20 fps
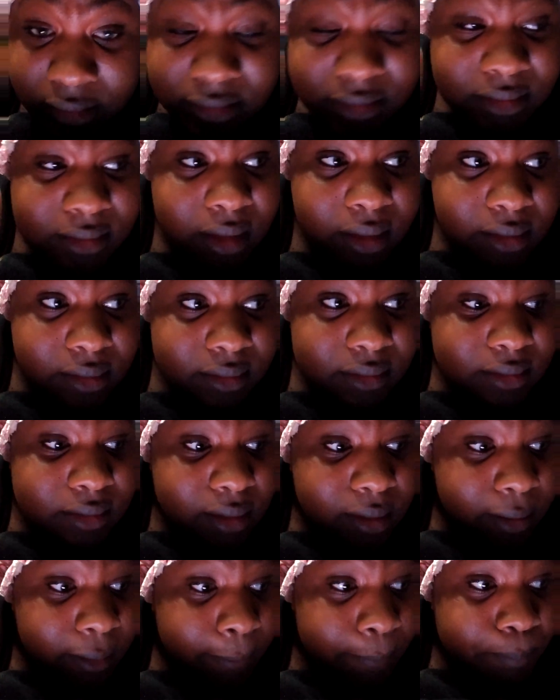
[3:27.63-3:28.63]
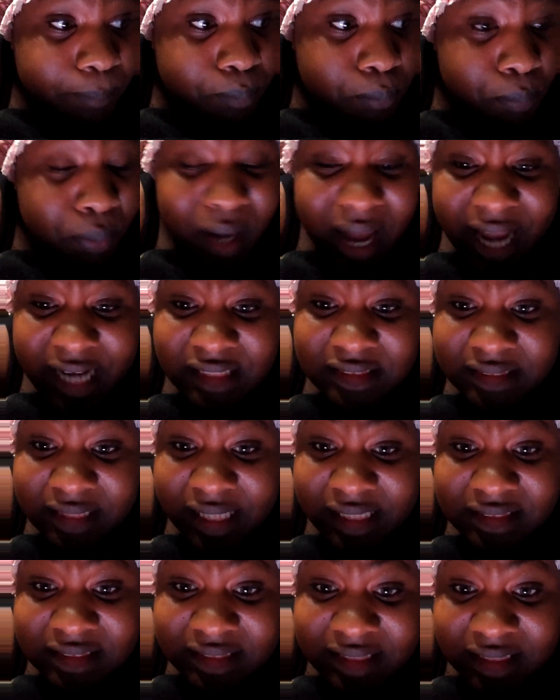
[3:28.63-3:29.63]
to place
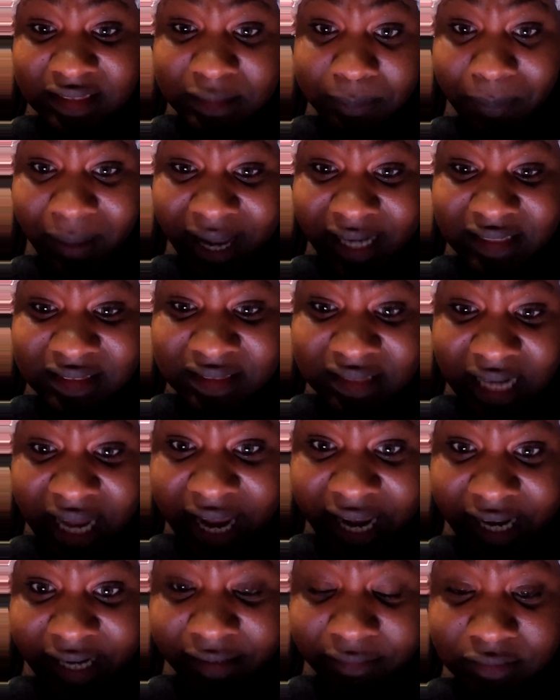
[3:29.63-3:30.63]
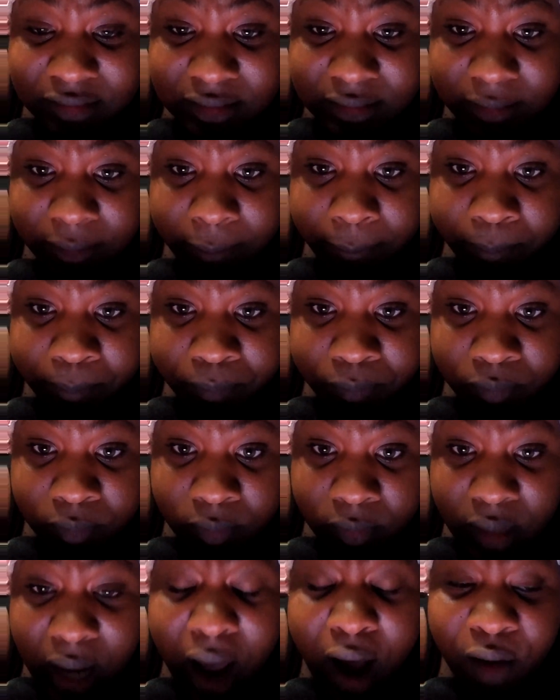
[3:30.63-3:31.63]
its displaced slaves,
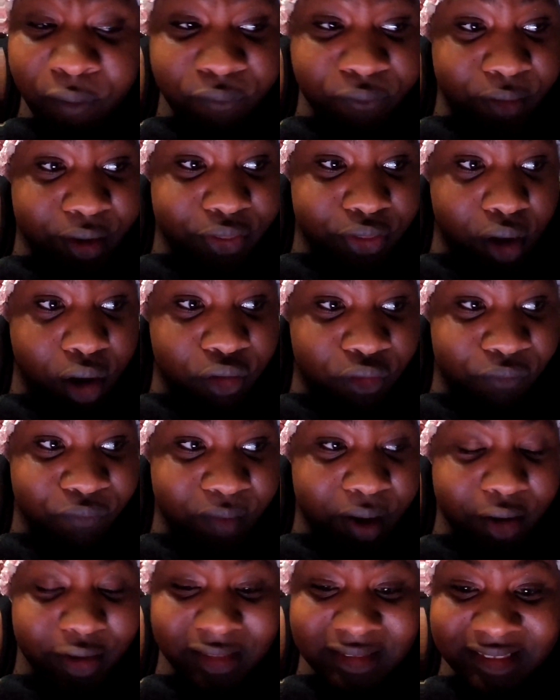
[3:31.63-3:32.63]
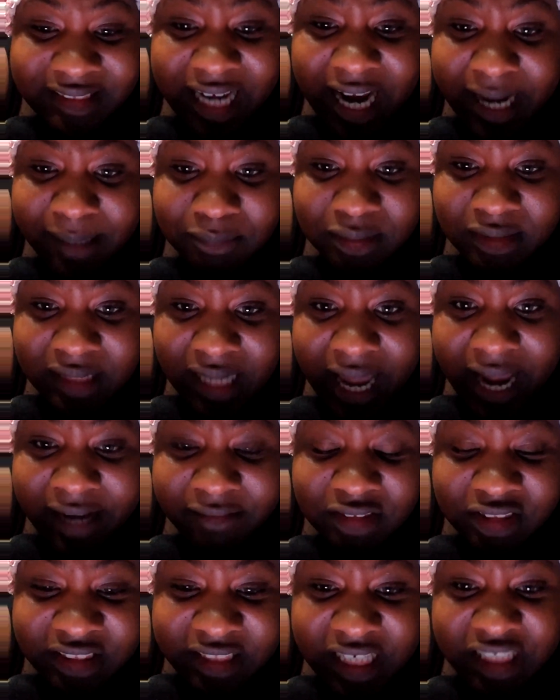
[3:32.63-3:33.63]
offering those very same
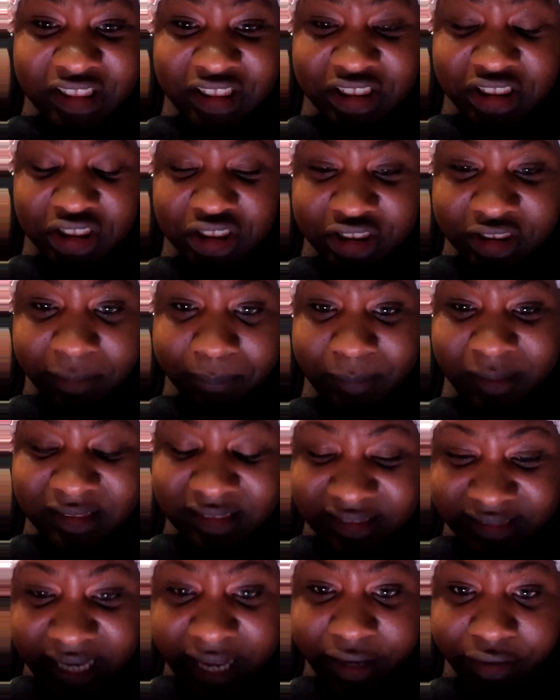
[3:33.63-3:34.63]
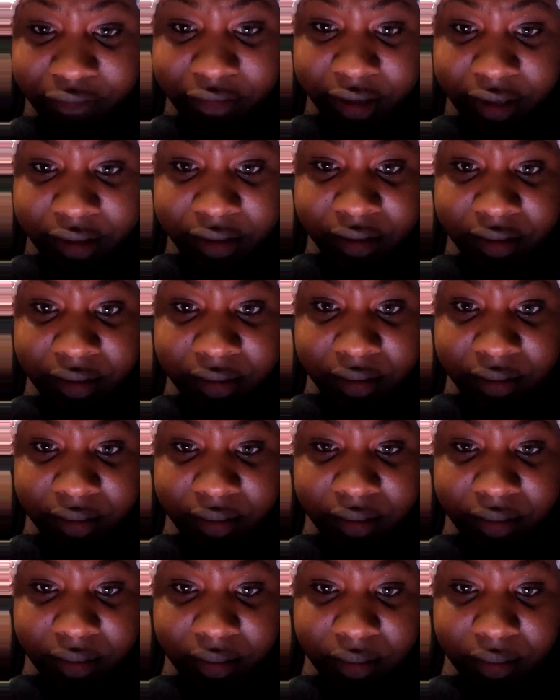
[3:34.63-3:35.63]
slaves citizenship, etc.,
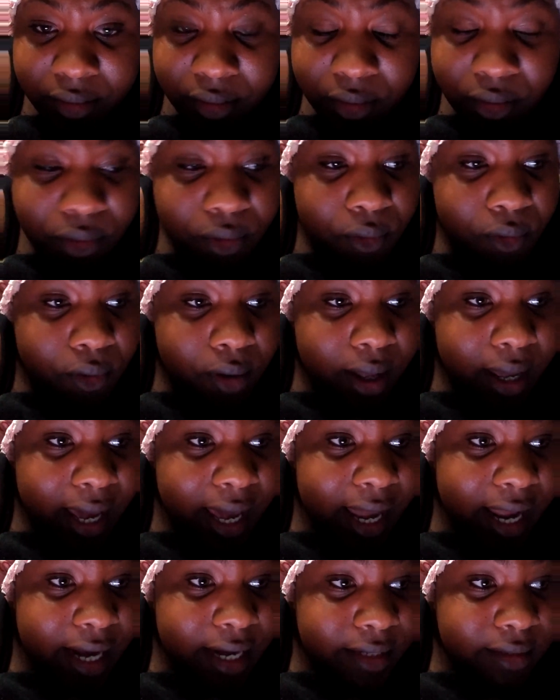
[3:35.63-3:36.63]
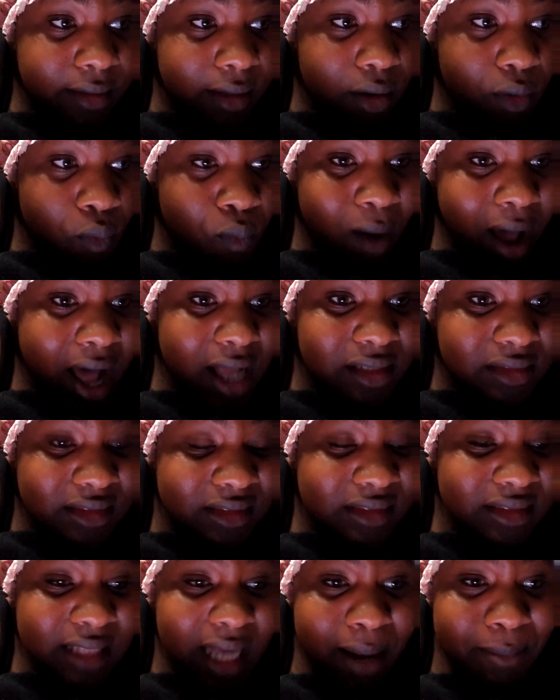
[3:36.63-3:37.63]
and while
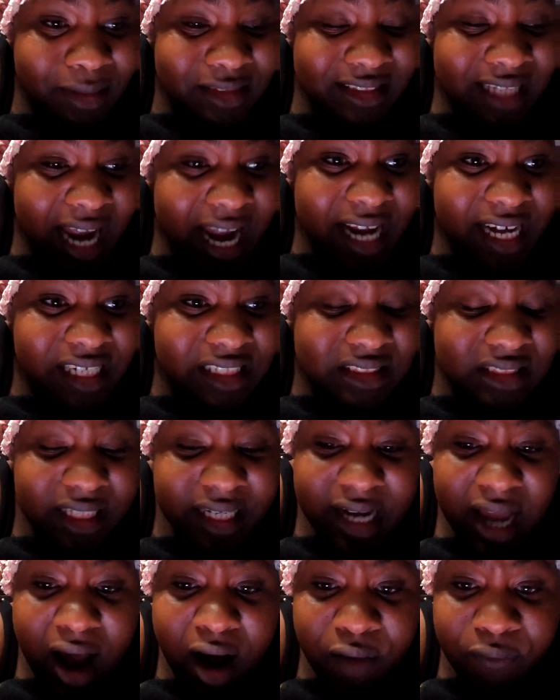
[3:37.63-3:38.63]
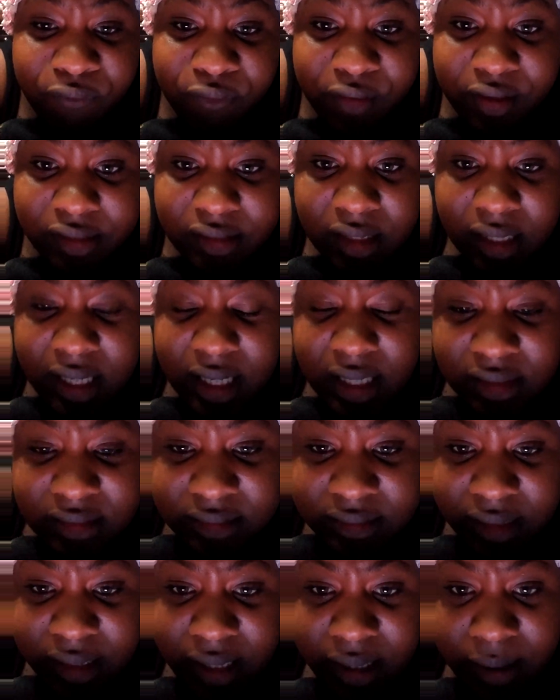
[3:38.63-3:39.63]
simultaneously offering
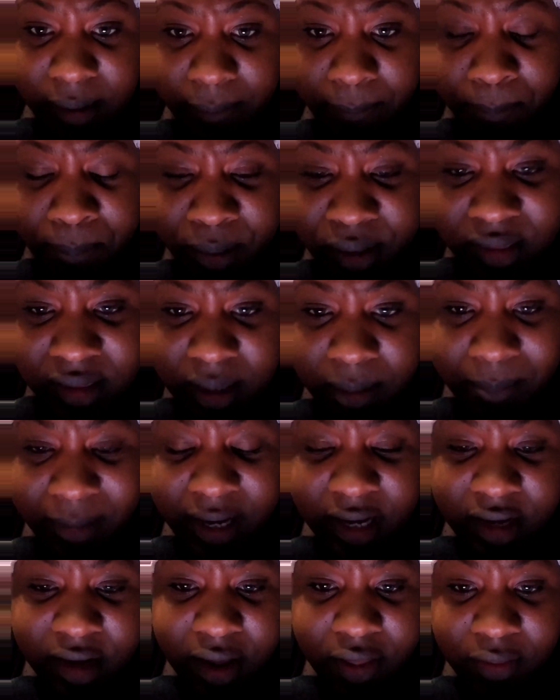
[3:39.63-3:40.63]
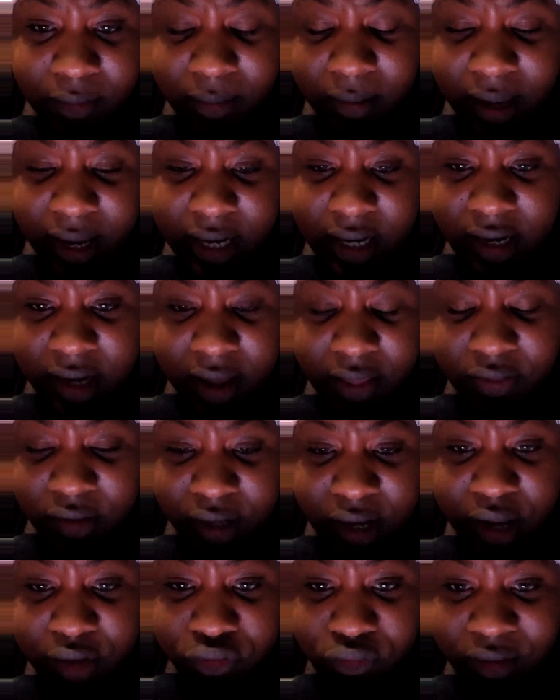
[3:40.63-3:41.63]
to put them in another
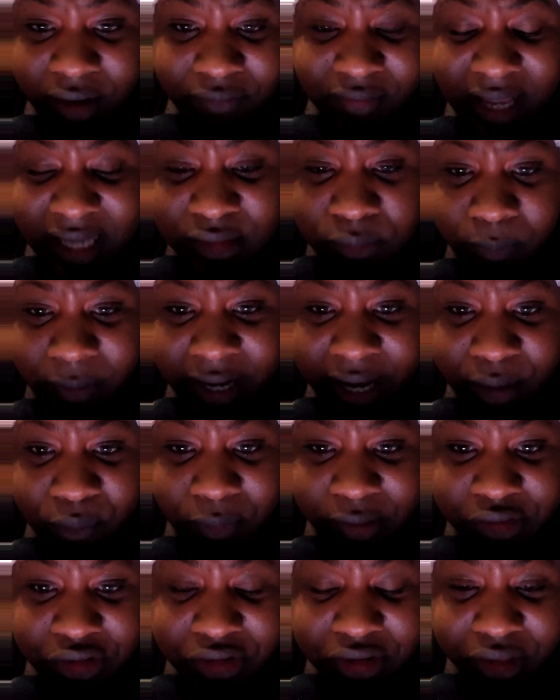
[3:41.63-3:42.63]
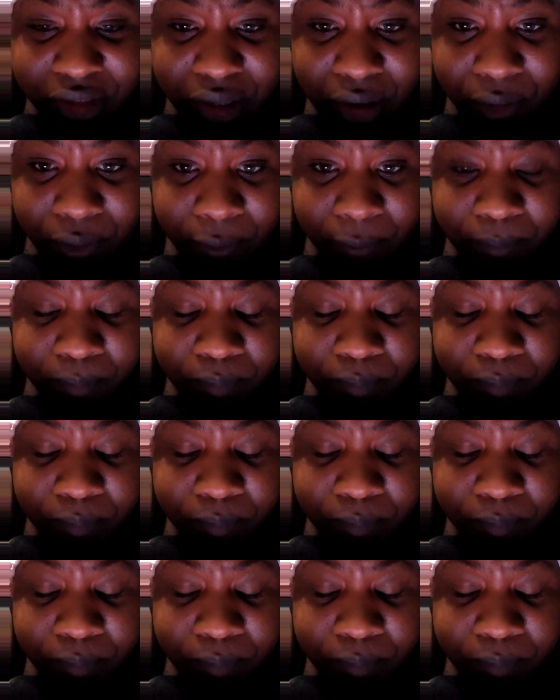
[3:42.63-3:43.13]
country if that's where they wish to go?